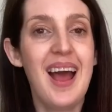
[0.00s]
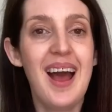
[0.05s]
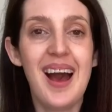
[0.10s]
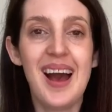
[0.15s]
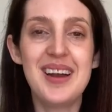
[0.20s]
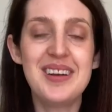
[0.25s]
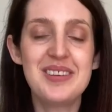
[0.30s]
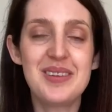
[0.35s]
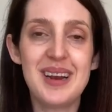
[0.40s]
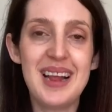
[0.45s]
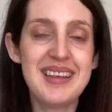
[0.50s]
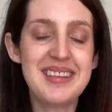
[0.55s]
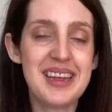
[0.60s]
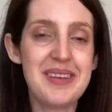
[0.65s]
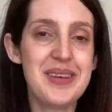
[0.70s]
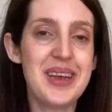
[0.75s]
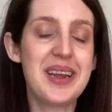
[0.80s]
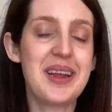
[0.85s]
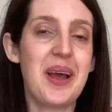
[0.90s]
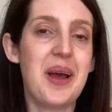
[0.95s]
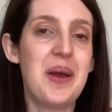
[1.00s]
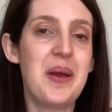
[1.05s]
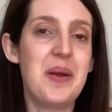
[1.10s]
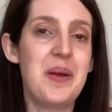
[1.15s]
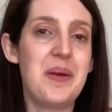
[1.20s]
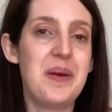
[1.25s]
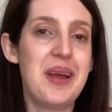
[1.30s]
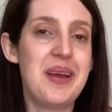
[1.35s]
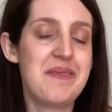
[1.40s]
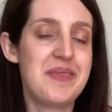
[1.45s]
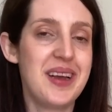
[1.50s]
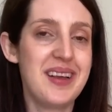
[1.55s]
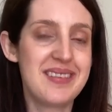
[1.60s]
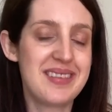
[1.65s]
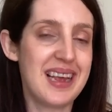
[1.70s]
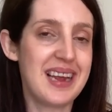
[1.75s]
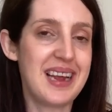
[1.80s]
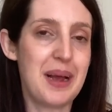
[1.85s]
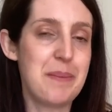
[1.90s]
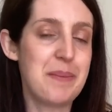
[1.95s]
I just thought let's give it a go. It feels
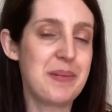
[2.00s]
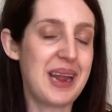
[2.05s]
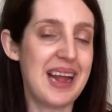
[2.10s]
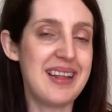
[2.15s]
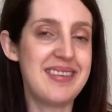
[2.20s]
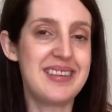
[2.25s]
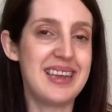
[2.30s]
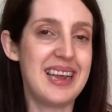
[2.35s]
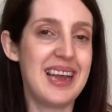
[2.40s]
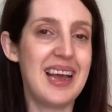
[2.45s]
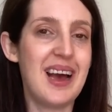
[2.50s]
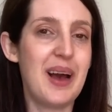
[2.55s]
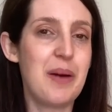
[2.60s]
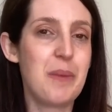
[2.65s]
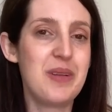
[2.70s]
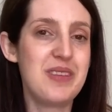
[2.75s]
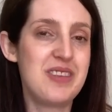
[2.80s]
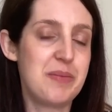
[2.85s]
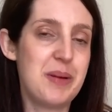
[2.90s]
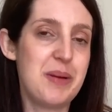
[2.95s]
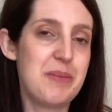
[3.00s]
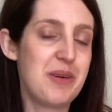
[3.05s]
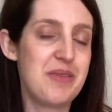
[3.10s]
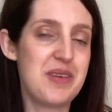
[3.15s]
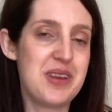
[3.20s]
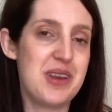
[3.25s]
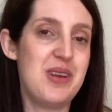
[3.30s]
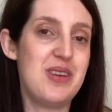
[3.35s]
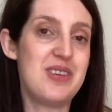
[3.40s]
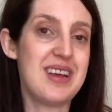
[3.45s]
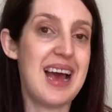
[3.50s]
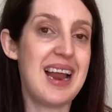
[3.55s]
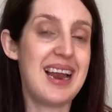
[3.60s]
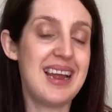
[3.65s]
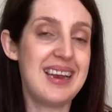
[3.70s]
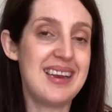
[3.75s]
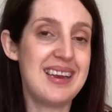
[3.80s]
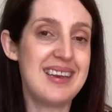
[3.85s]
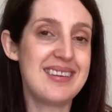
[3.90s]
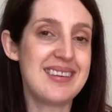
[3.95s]
like I'm getting it. I want a bit more of a new
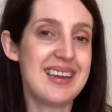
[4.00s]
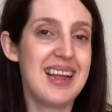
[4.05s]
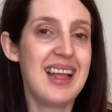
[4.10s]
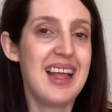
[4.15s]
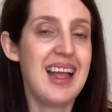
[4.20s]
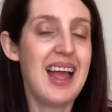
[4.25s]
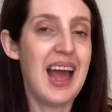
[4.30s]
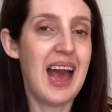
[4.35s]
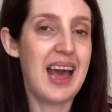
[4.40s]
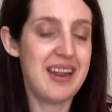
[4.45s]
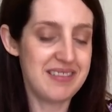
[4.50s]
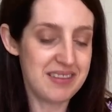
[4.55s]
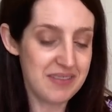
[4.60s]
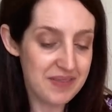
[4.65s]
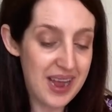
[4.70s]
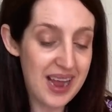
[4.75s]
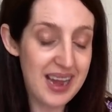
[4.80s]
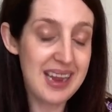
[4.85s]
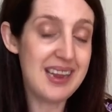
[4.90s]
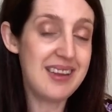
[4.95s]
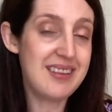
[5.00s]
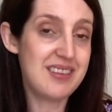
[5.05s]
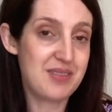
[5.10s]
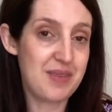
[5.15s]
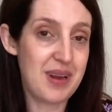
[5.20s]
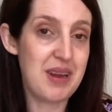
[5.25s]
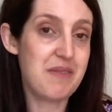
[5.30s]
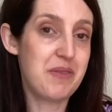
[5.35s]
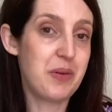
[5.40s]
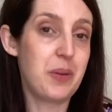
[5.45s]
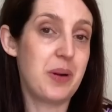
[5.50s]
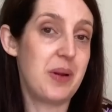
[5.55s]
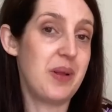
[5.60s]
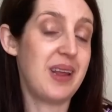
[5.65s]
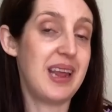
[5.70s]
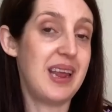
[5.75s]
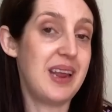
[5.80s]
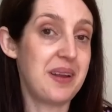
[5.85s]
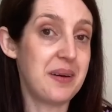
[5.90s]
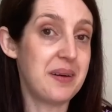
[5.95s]
challenge and it's a fairly straightforward
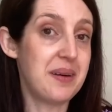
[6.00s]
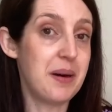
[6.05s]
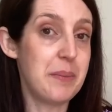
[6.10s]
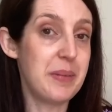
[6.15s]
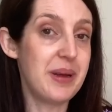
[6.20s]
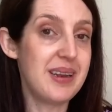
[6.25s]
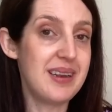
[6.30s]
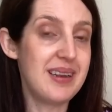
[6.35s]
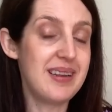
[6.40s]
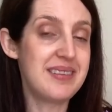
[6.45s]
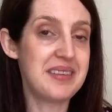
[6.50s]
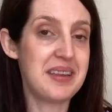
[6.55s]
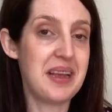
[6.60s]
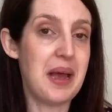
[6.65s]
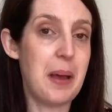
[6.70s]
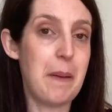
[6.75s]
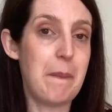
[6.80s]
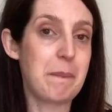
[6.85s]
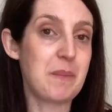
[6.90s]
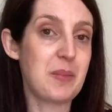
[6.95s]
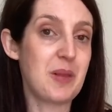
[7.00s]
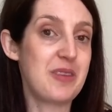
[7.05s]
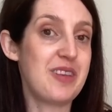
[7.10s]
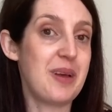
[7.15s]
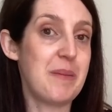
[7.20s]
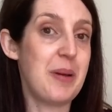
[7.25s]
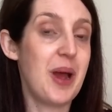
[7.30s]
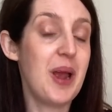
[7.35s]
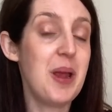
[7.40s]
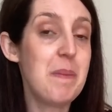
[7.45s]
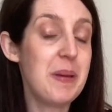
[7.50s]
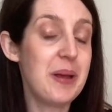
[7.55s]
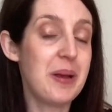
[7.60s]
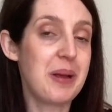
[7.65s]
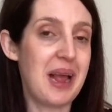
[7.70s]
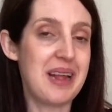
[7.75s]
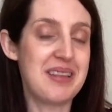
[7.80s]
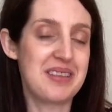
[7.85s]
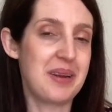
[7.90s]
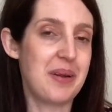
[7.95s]
looking garment um, so I'm hoping I'll
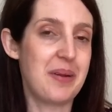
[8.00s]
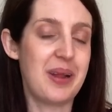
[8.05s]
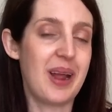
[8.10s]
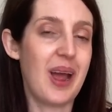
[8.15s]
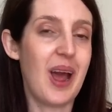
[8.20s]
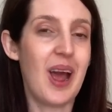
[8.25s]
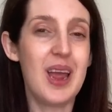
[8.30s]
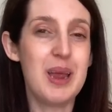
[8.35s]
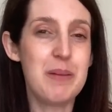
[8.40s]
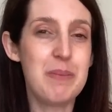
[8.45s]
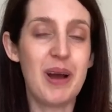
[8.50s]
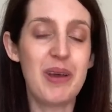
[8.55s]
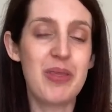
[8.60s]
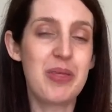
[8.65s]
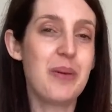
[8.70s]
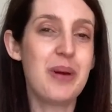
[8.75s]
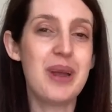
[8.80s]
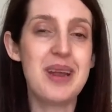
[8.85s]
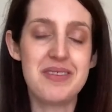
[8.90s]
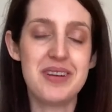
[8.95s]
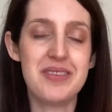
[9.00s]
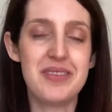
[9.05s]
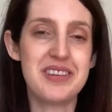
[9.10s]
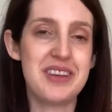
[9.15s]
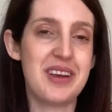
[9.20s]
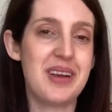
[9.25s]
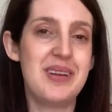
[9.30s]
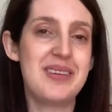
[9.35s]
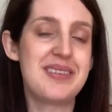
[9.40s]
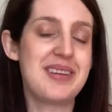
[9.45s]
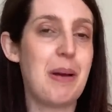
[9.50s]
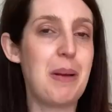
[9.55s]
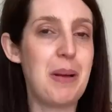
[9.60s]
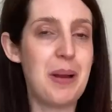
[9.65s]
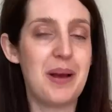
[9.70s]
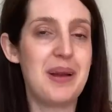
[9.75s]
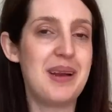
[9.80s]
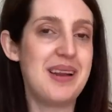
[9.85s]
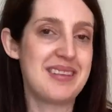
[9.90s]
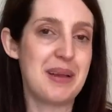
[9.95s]
get on okay but I thought even if I don't I'll
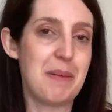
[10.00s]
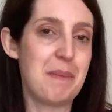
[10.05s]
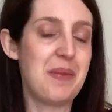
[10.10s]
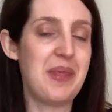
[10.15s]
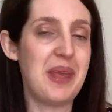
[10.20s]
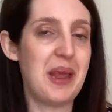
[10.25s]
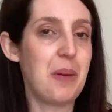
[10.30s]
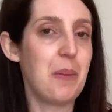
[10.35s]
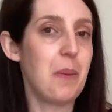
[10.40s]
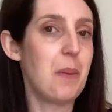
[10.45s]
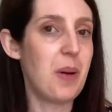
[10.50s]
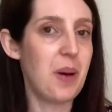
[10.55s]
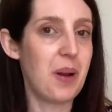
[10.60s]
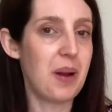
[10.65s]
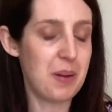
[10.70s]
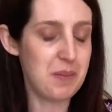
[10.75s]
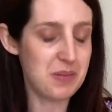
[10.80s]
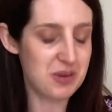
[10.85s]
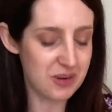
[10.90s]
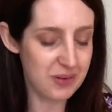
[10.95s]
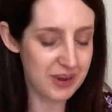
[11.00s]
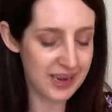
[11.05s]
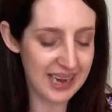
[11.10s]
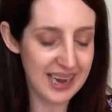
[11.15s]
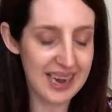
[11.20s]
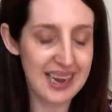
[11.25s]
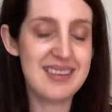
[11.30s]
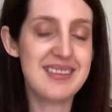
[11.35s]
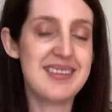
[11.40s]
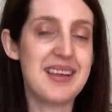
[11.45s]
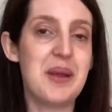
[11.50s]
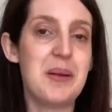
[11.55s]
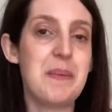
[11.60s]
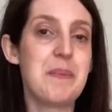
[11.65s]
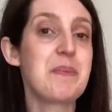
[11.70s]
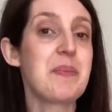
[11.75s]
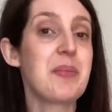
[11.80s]
learn something while I'm doing it so